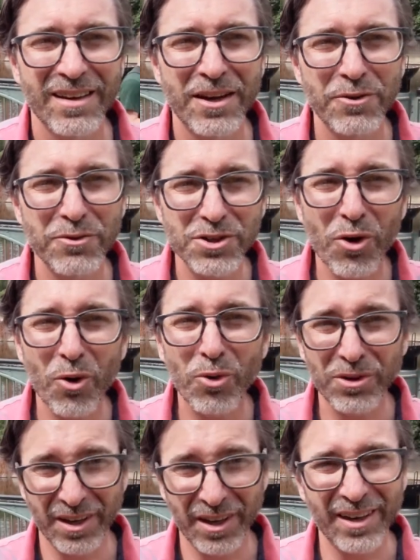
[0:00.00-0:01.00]
He was
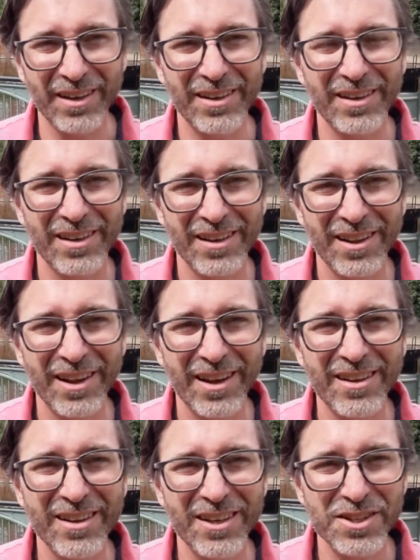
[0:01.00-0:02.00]
holding it
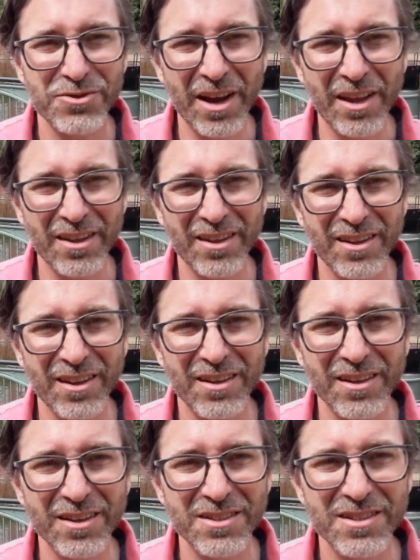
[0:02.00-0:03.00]
like this rather than
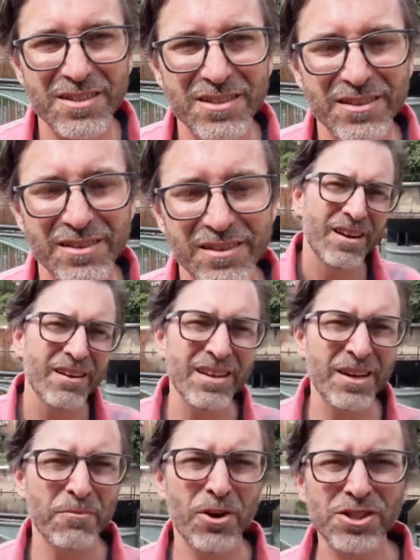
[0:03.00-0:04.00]
like this. Now, I
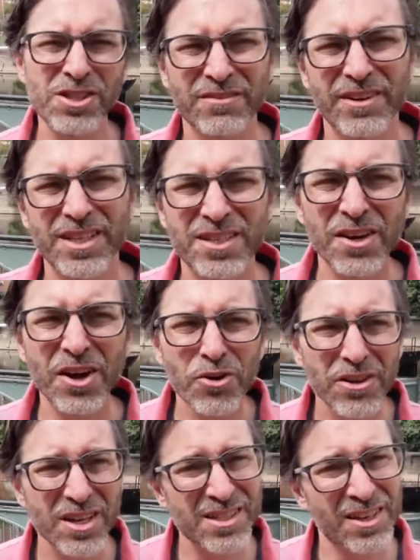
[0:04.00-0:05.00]
think most of us
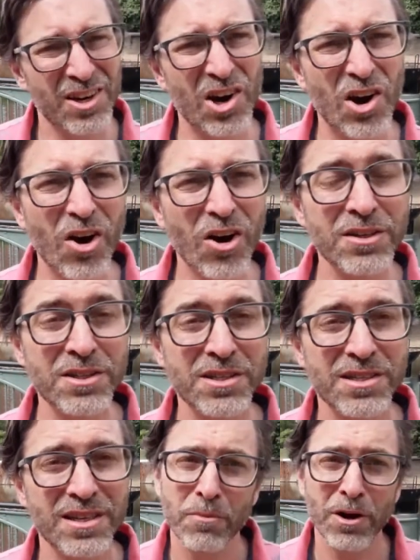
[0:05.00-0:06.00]
know this in our
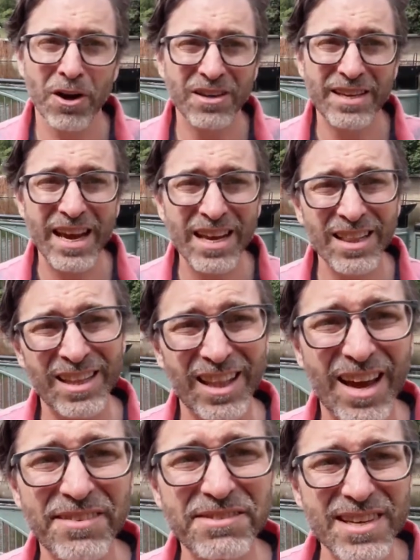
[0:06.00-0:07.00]
hearts, but our daily
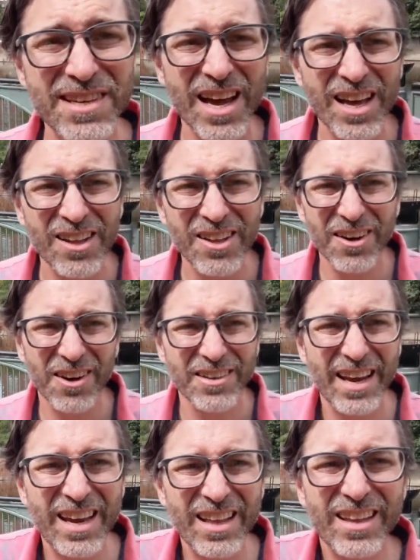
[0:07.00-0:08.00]
lifestyle, our, our
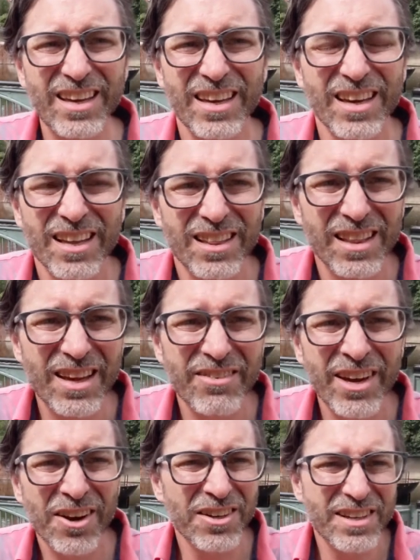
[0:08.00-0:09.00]
daily
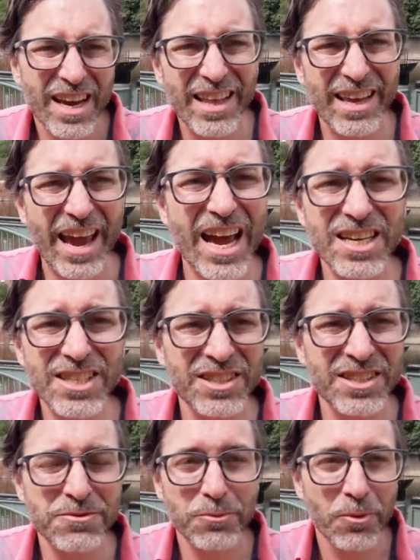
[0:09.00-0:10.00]
living, our daily
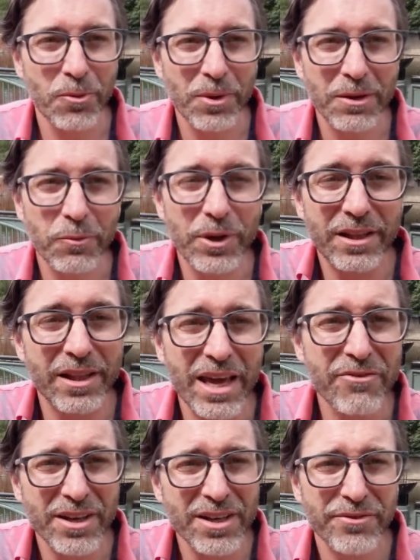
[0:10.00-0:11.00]
actions, we, we
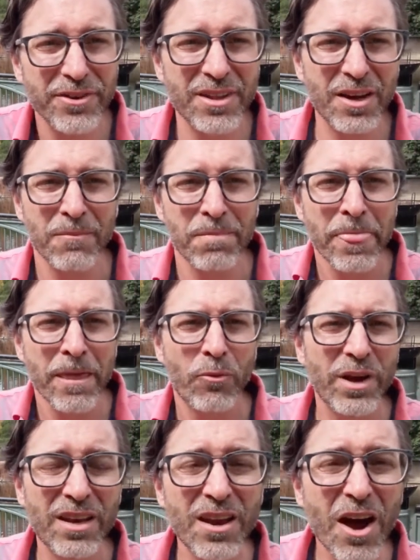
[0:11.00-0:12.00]
live a different thing.
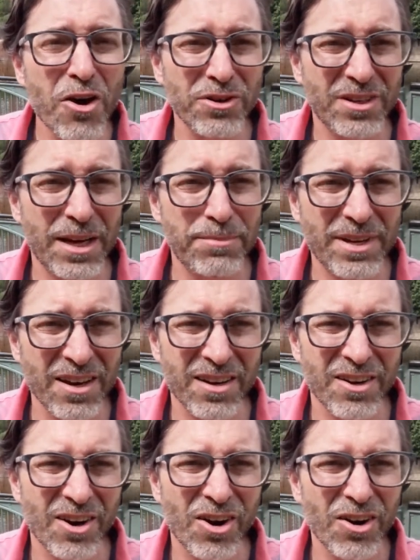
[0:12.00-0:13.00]
We know deep down
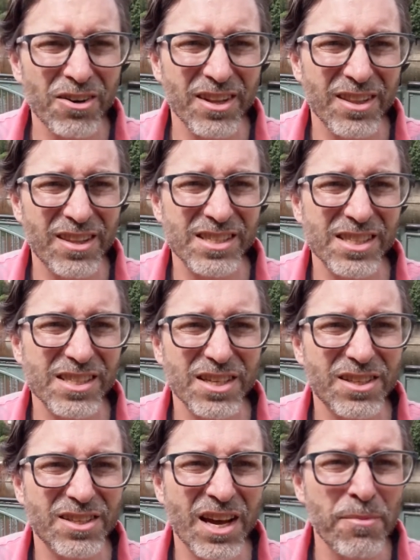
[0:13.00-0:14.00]
in our heart that this is a
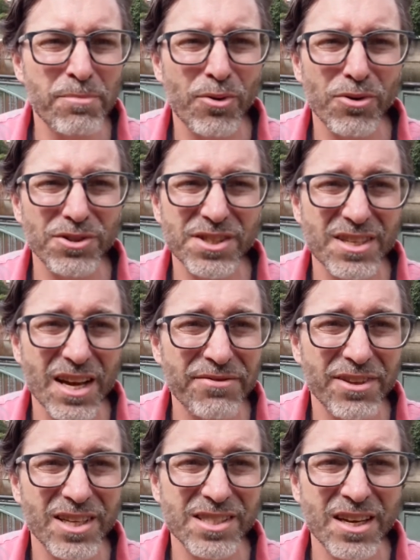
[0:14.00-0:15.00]
temporal
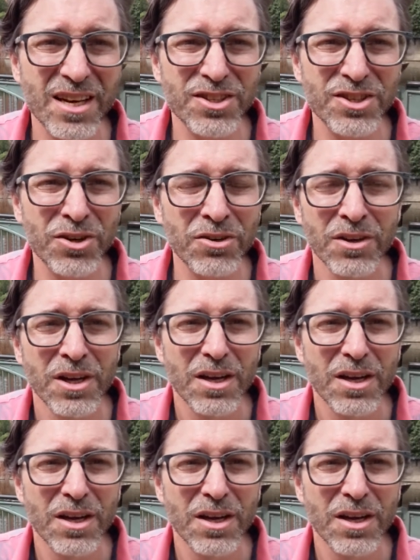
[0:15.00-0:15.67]
stuff, that it's not eternal,